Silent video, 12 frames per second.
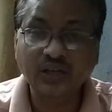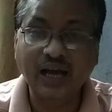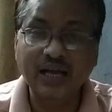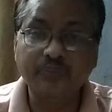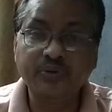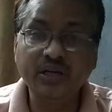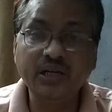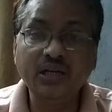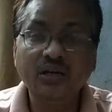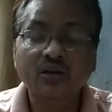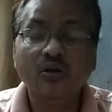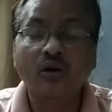hybrid
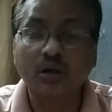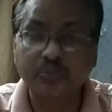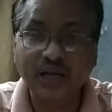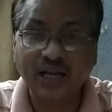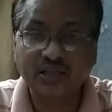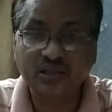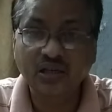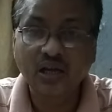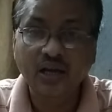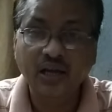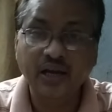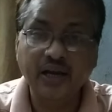orbitals,
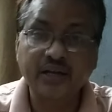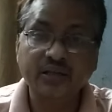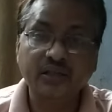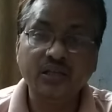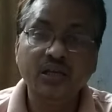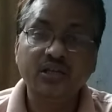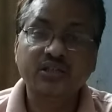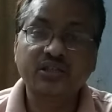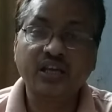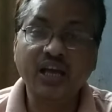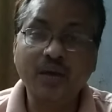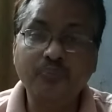and the
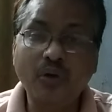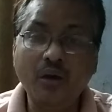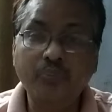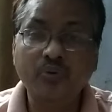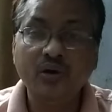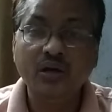shape of